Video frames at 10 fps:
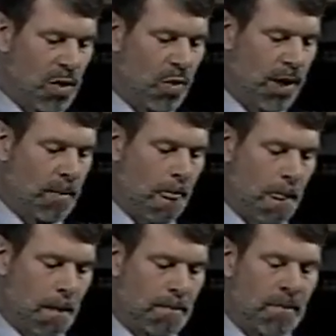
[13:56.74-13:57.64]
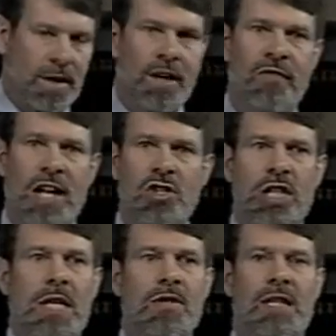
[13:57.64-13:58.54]
Well,
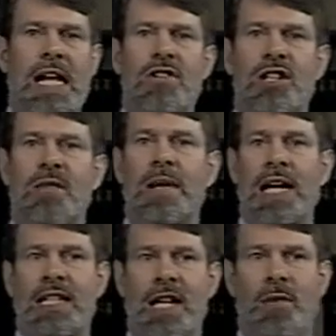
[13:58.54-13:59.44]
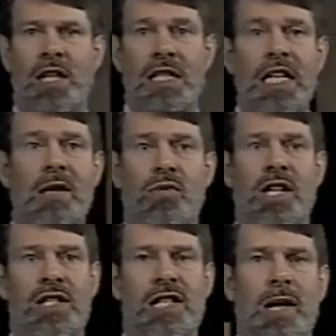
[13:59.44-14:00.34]
eventually he was allowed to come back to MIT and
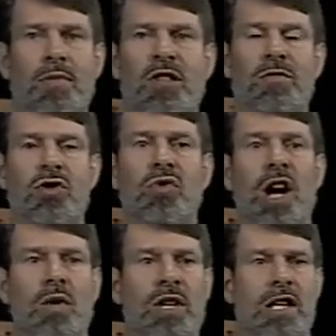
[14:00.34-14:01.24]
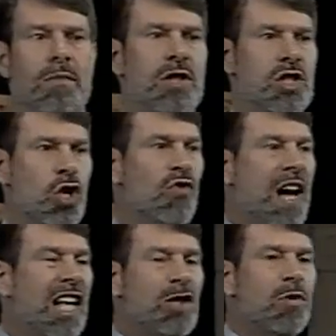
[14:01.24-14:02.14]
bring a sample of moon rock with him. But so
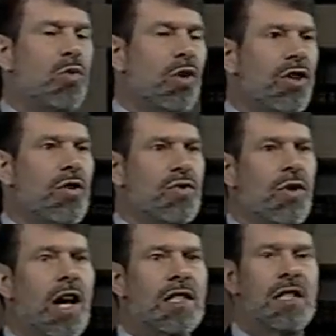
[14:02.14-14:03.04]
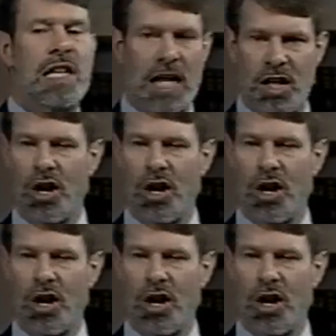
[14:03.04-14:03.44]
valuable were those rocks that he had an